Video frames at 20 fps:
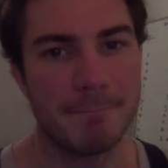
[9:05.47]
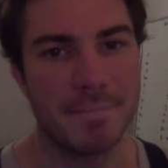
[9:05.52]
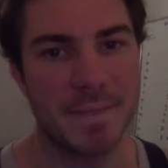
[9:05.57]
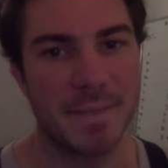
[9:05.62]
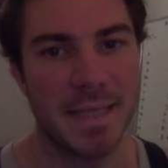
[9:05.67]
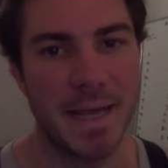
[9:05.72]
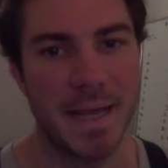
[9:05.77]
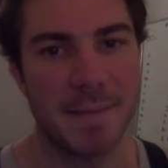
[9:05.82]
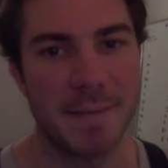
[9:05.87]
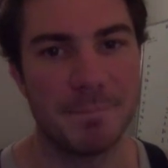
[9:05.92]

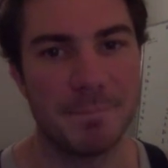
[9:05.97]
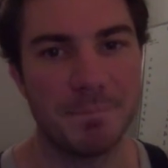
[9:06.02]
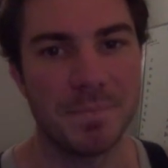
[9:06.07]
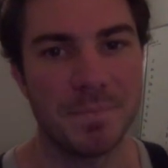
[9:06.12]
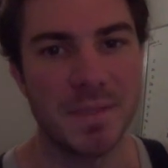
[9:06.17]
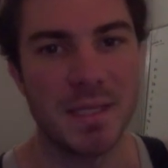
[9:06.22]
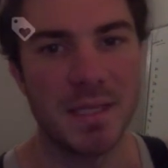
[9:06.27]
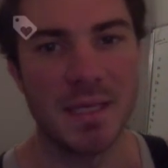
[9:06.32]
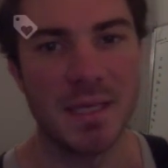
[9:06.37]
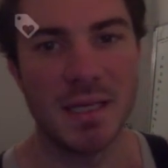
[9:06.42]
Yeah.
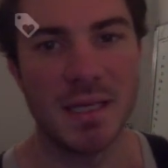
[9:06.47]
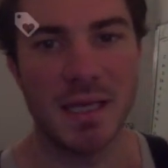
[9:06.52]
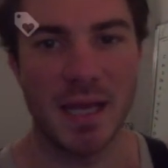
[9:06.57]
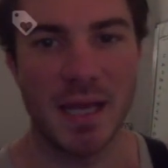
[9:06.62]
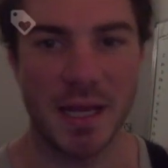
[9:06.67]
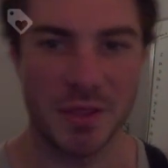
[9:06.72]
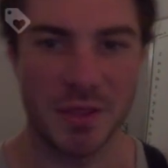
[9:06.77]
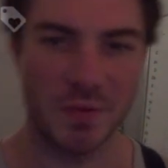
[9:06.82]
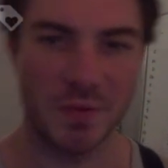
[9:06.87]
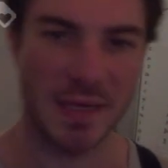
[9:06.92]

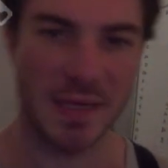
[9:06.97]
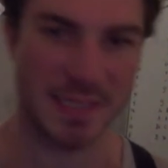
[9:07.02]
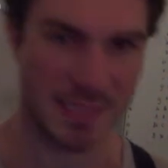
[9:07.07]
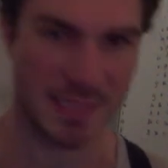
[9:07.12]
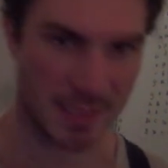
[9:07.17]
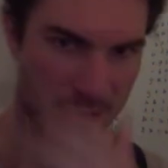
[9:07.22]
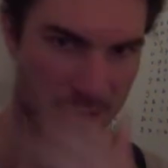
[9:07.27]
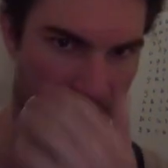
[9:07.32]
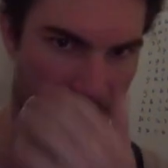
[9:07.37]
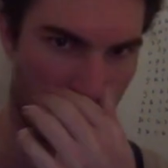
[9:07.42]
And the rest
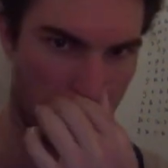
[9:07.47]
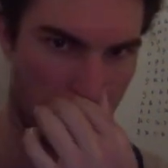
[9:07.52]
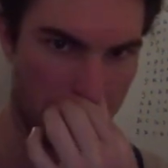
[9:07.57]
is